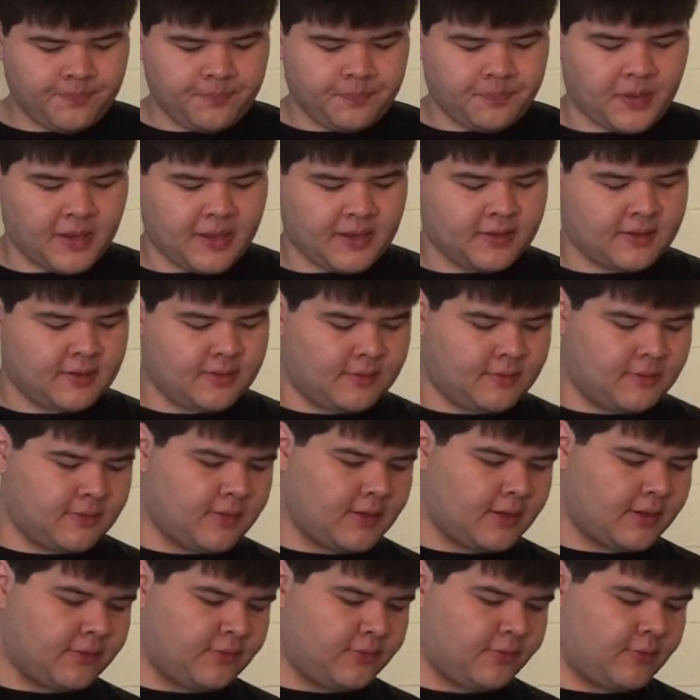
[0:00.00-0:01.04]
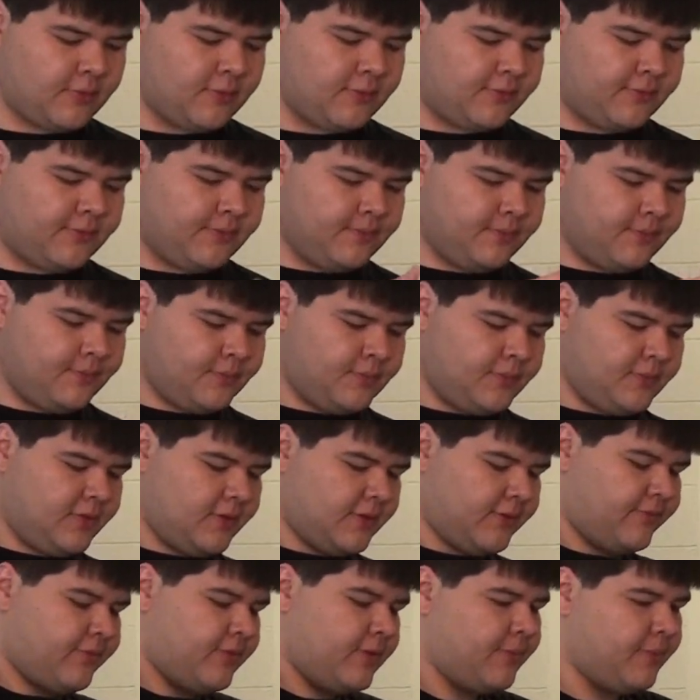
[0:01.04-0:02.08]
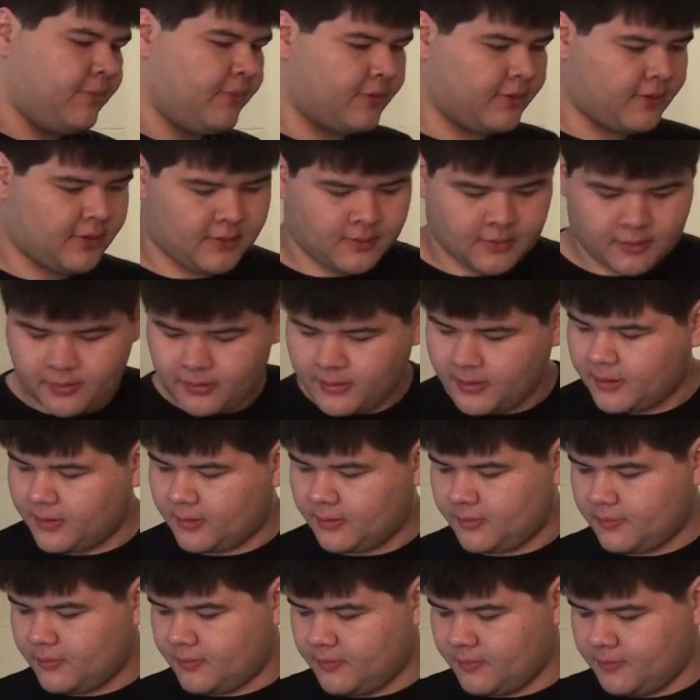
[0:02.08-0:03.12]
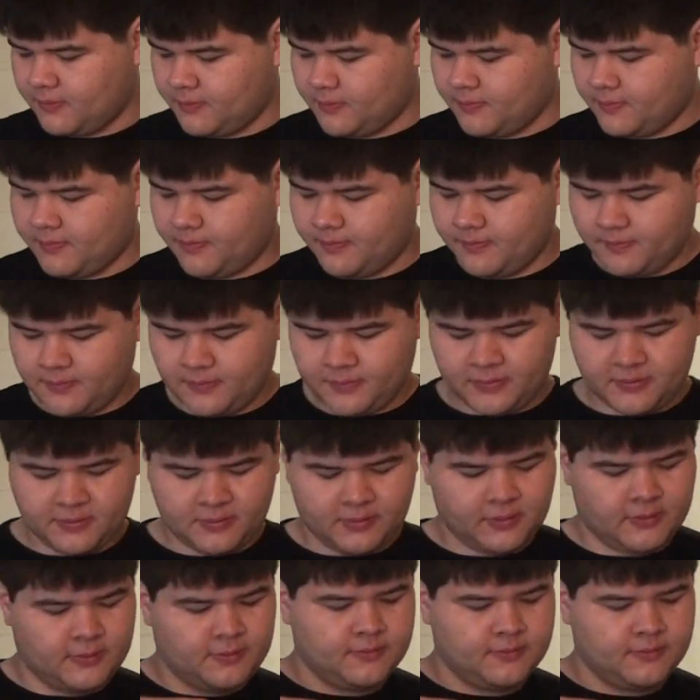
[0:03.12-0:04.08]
back in that sort of Z-flip looking thing. So,